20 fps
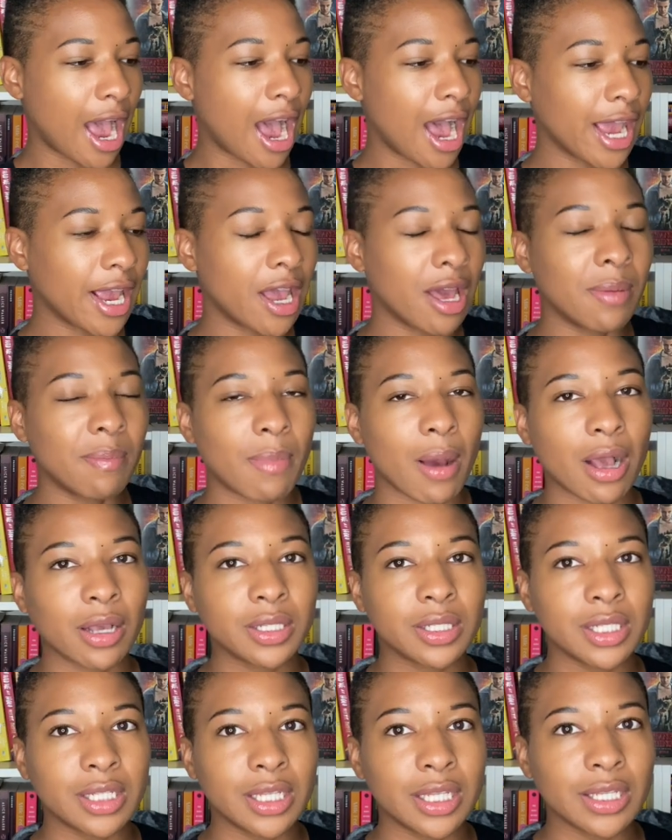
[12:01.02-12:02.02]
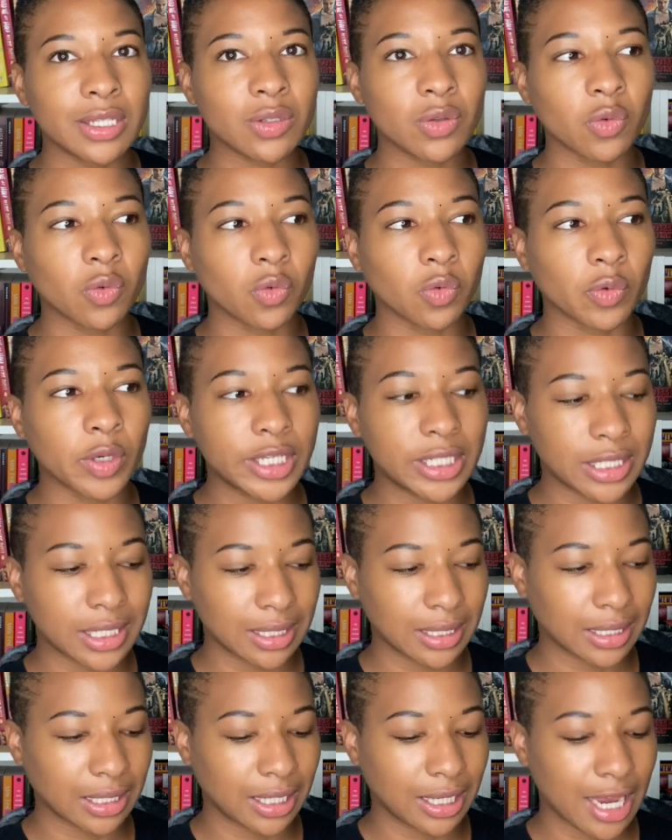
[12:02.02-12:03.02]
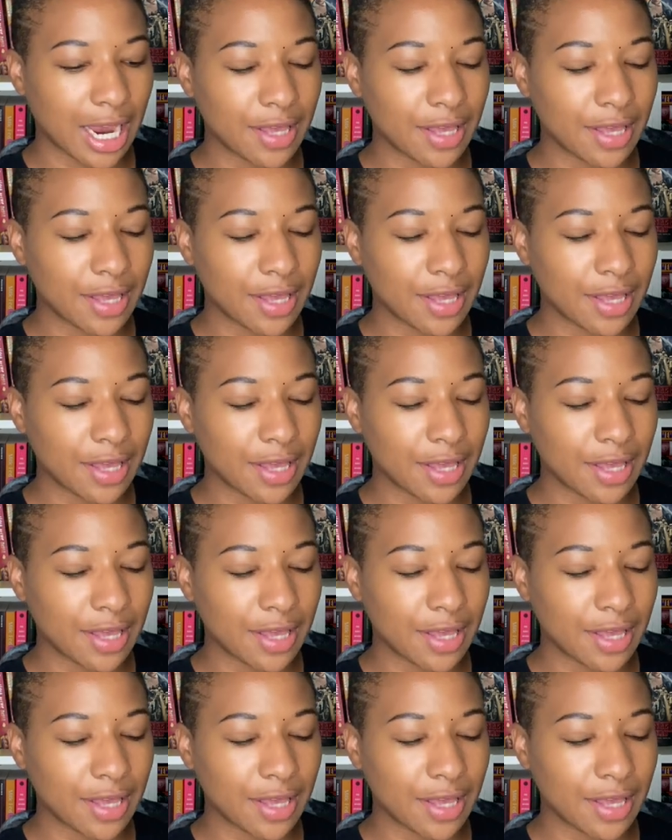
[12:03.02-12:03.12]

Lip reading: I unboxed this recently.